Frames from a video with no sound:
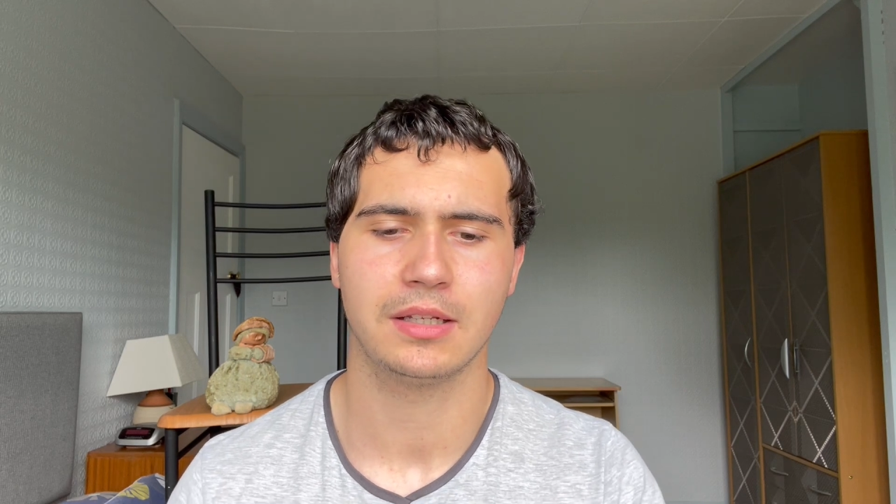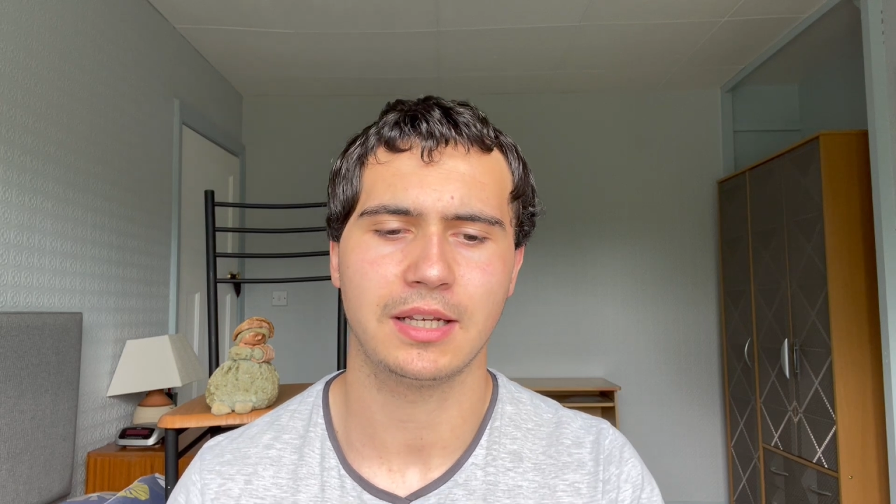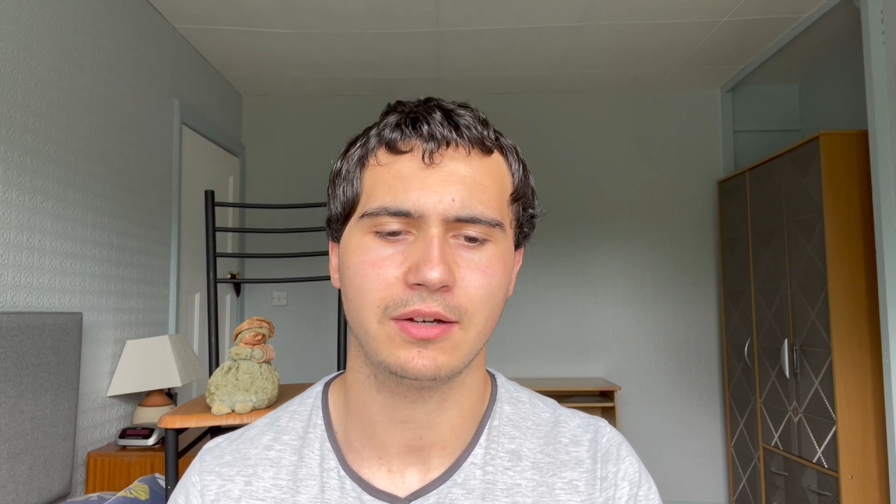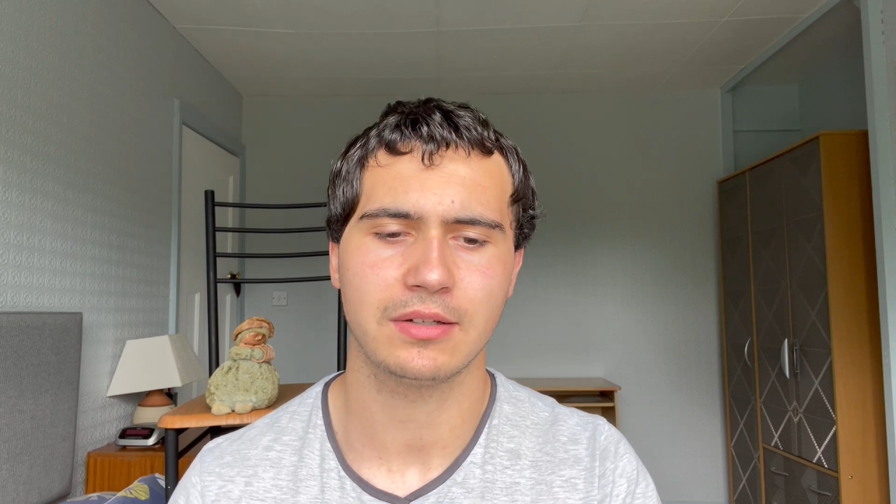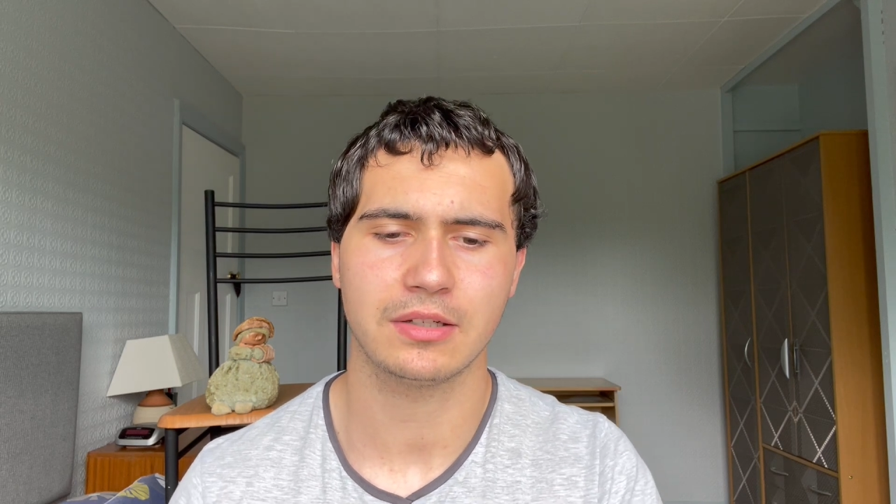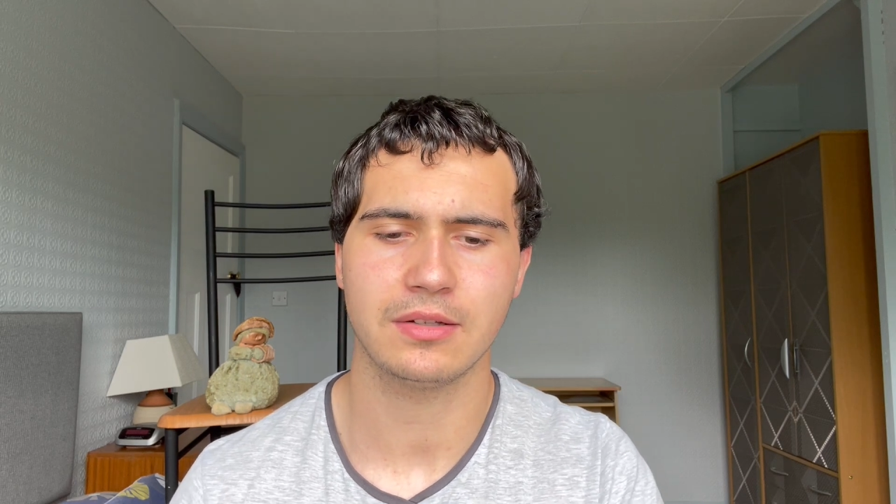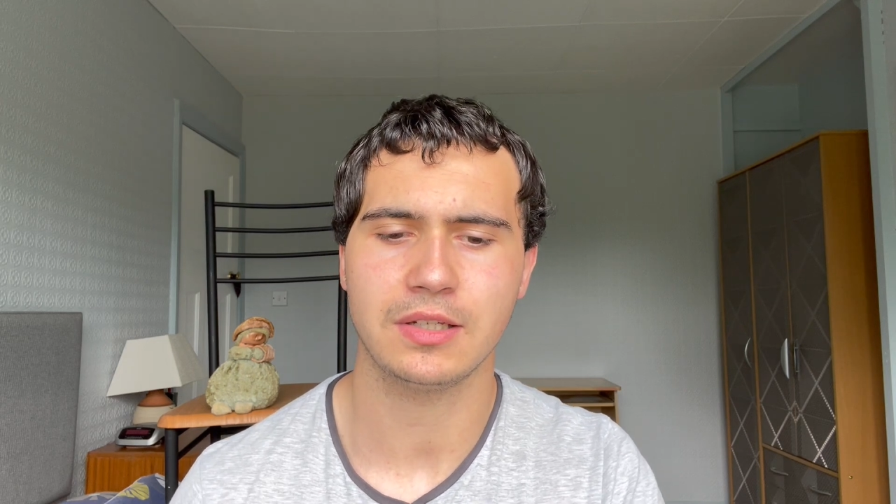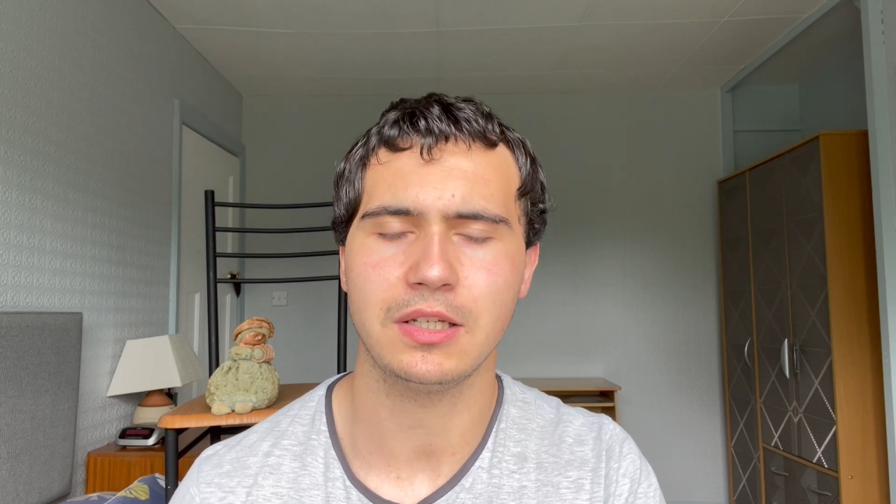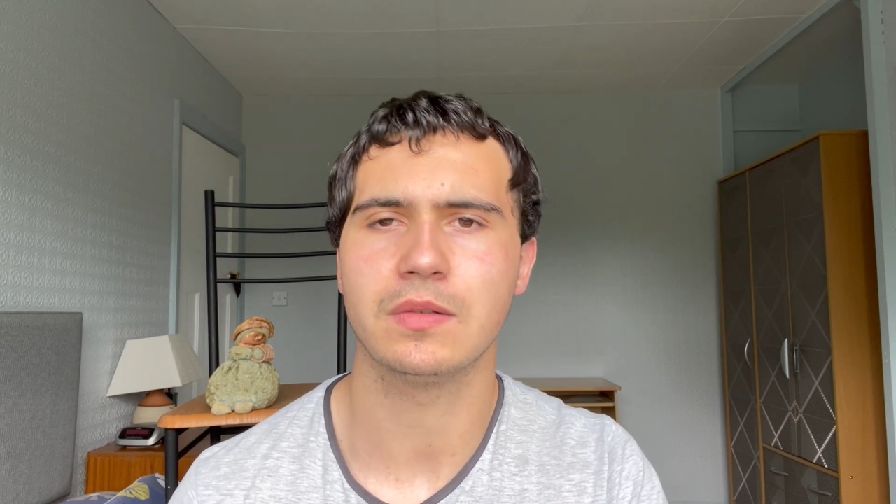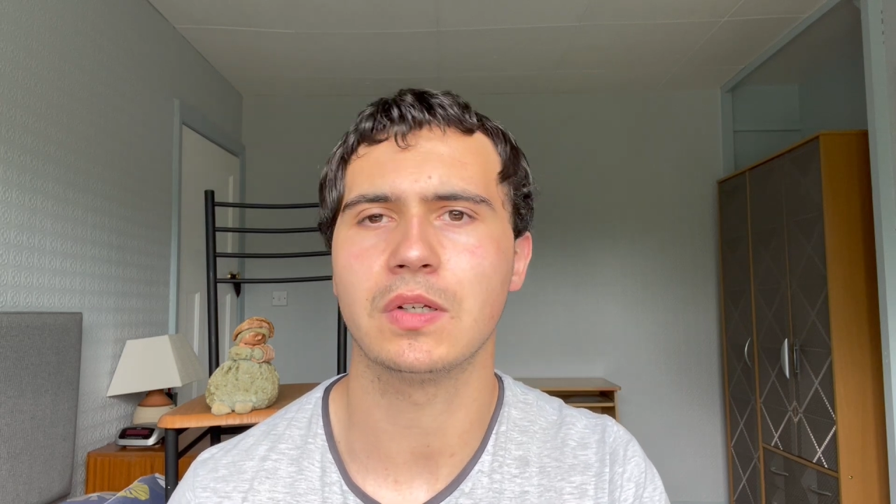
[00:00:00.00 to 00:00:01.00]
Now, as I
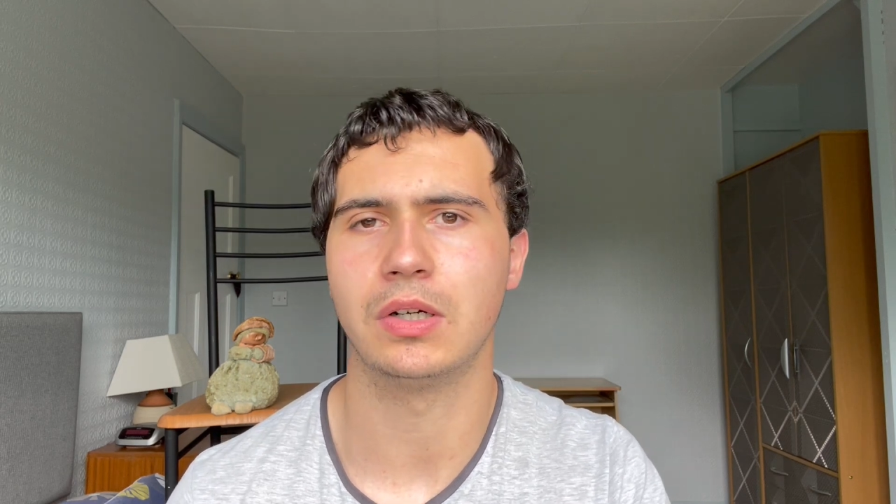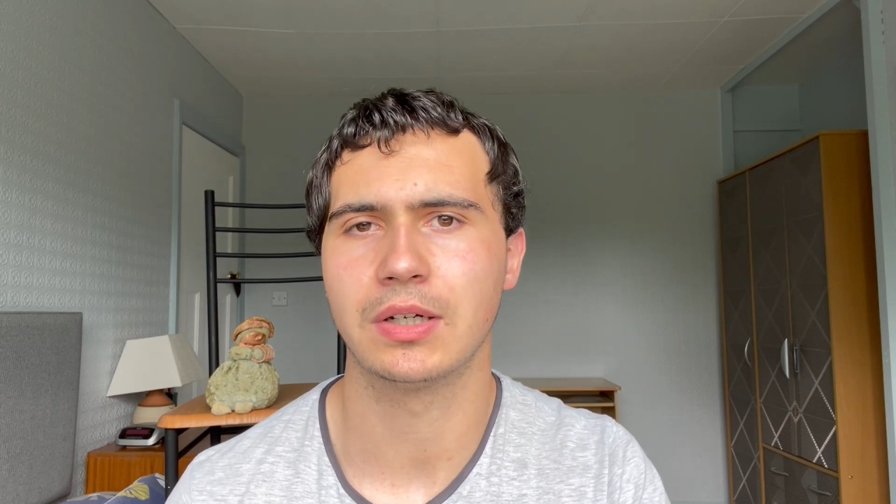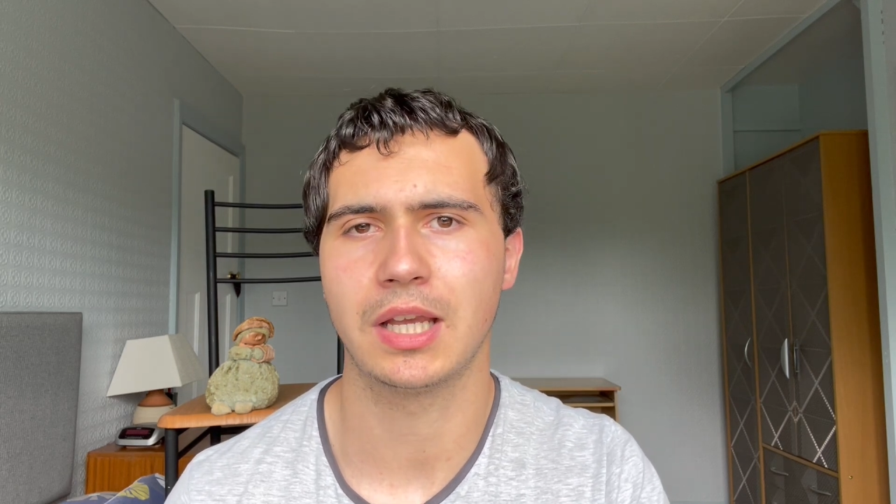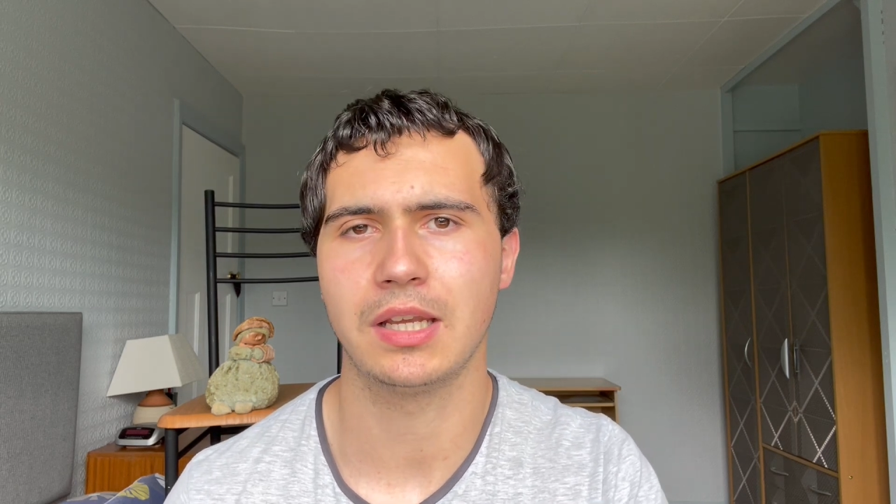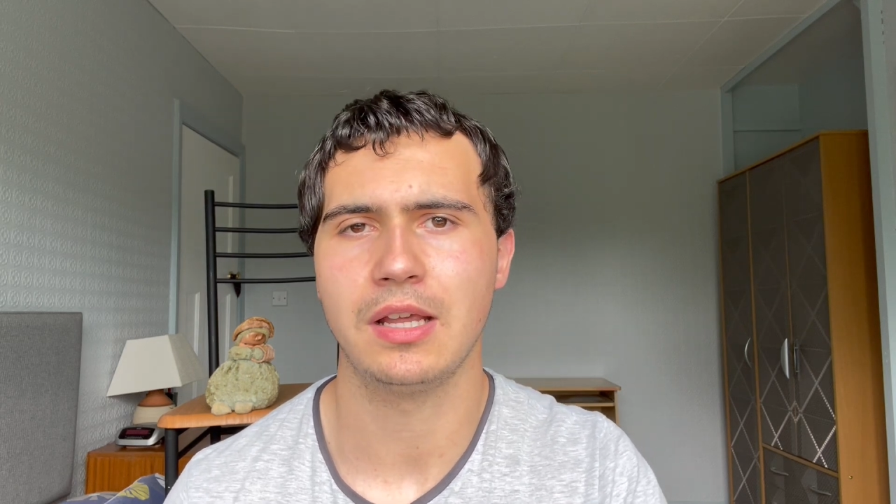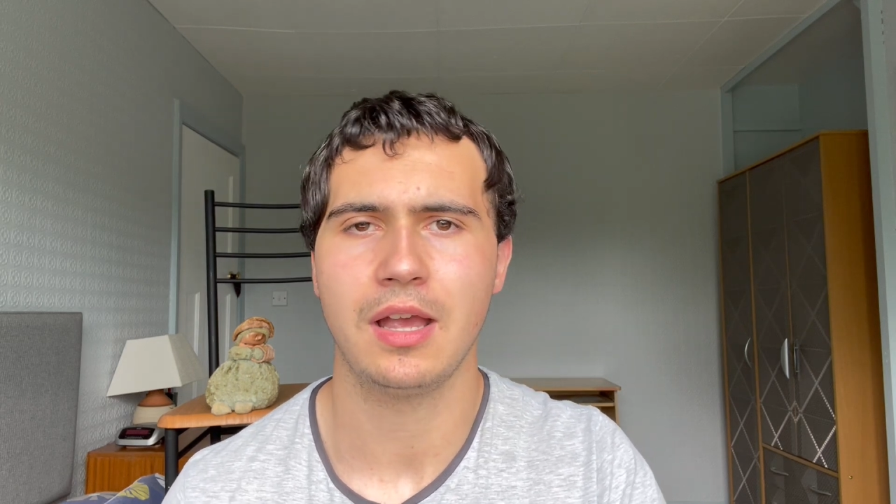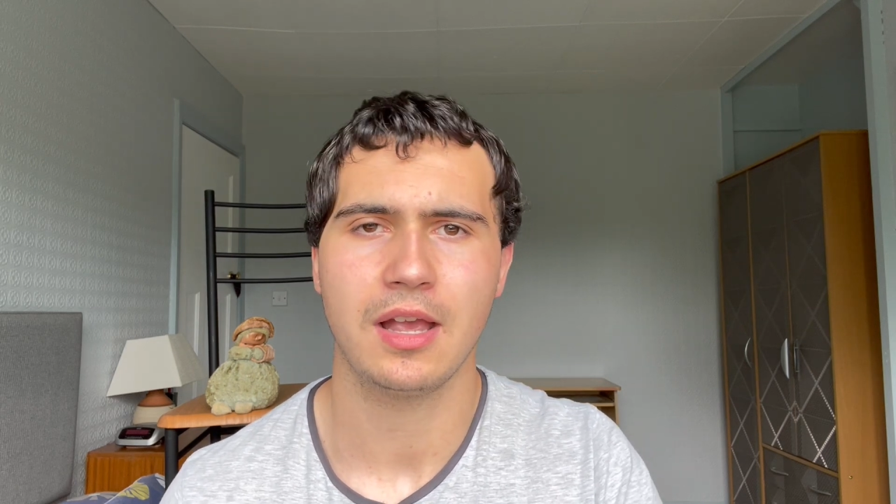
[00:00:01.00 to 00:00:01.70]
continue talking,